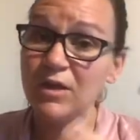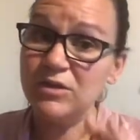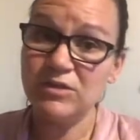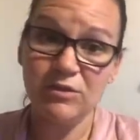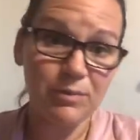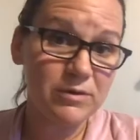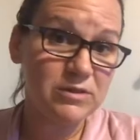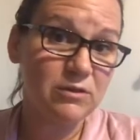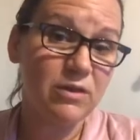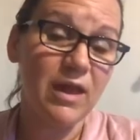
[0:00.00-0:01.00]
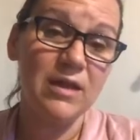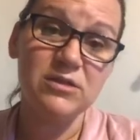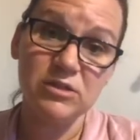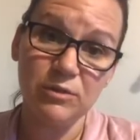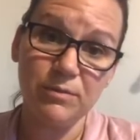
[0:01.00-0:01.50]
Super soothing
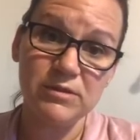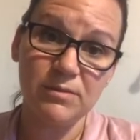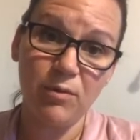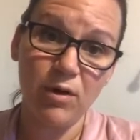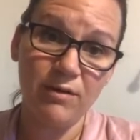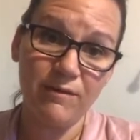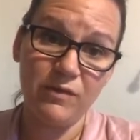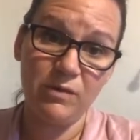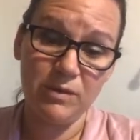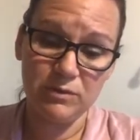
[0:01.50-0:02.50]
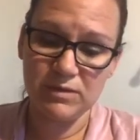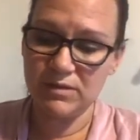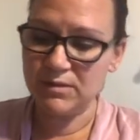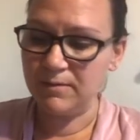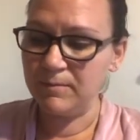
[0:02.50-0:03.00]
and super supportive of your immune
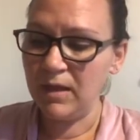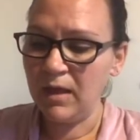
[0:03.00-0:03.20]
system.